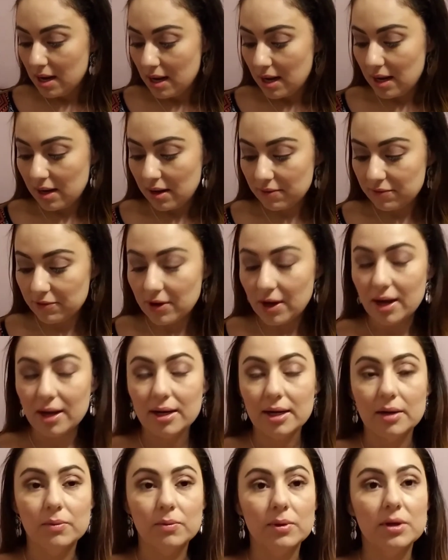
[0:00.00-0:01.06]
And if not,
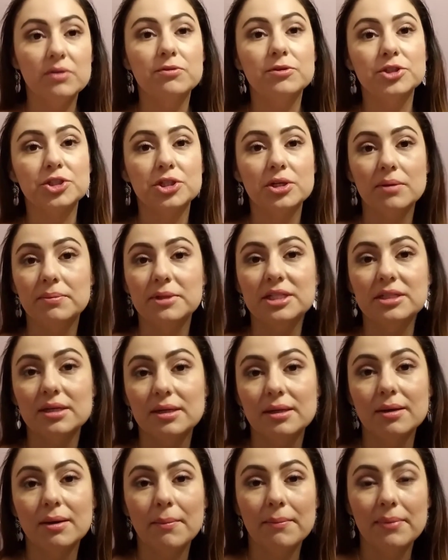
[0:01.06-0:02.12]
it will for sure be
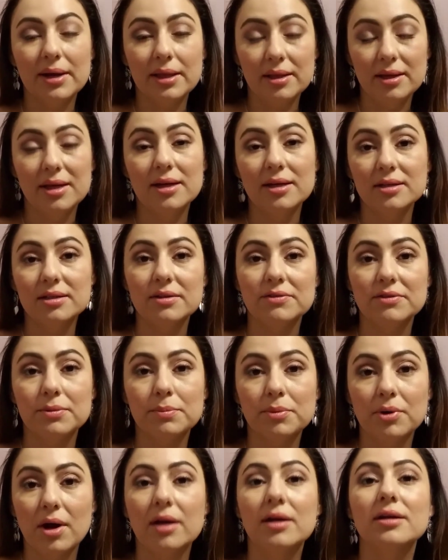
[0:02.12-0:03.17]
done by the end of the
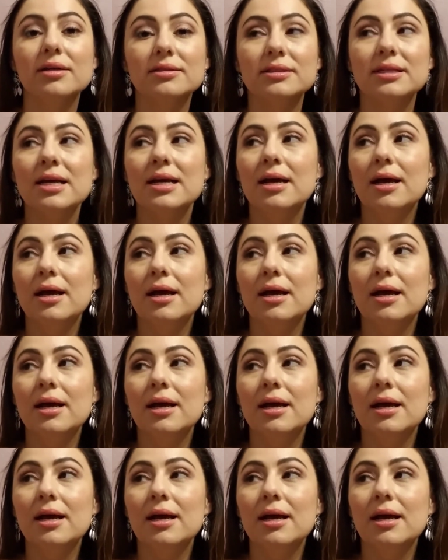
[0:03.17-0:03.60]
project,